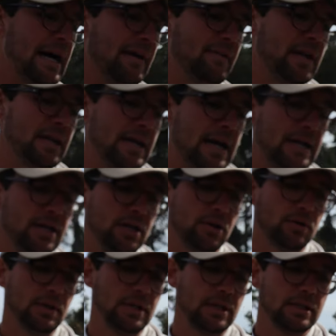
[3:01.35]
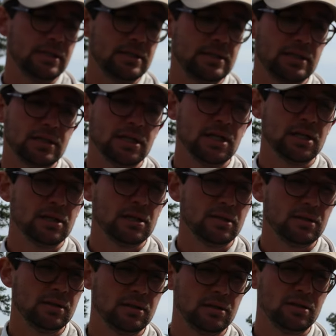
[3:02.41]
I have it in 9 degrees.
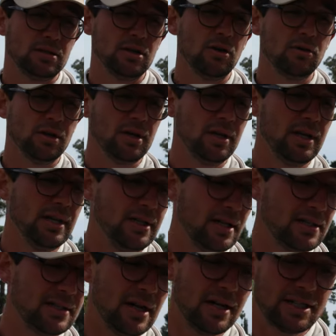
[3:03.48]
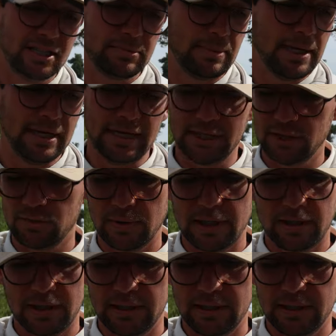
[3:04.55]
So good. It does not spin, I swear.